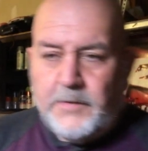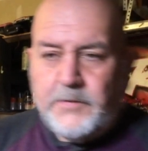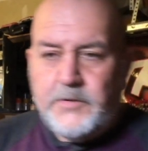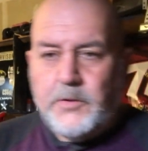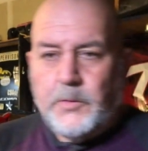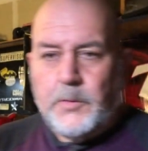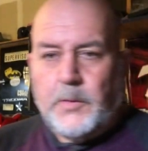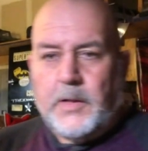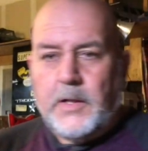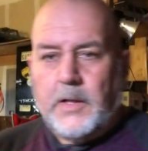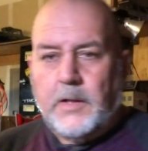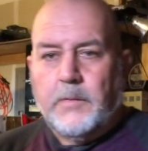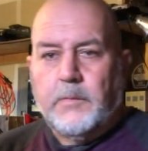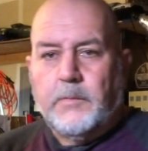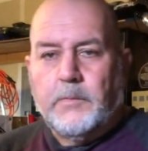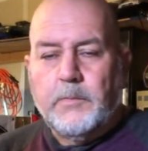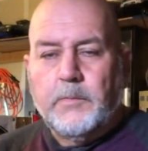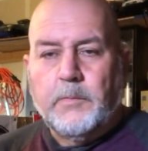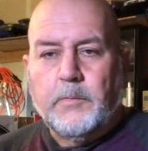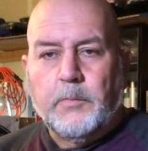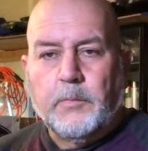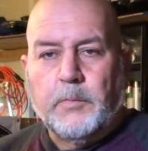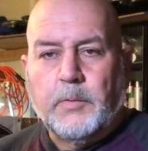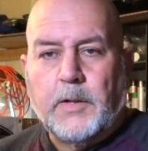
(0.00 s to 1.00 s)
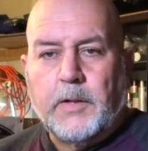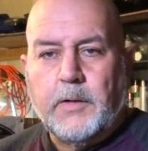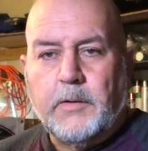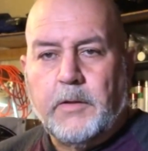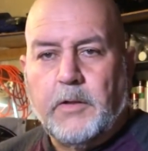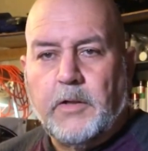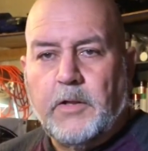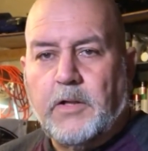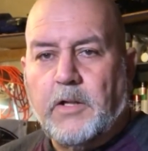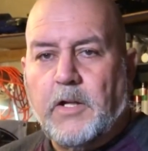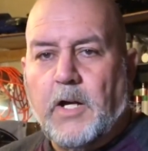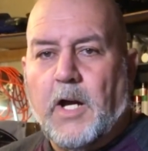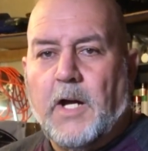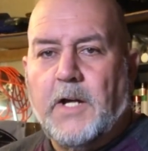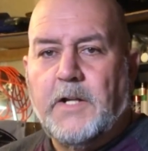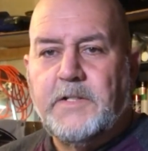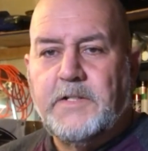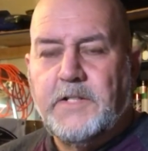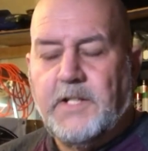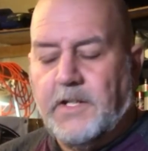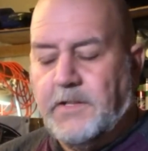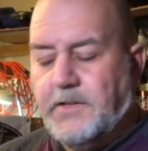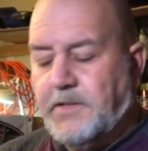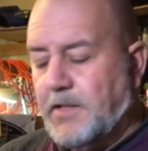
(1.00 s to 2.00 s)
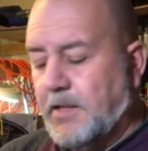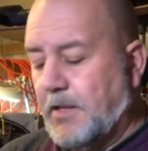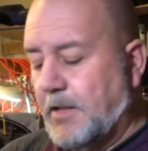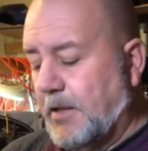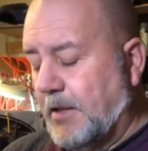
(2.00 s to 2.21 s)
so we can bring good content in.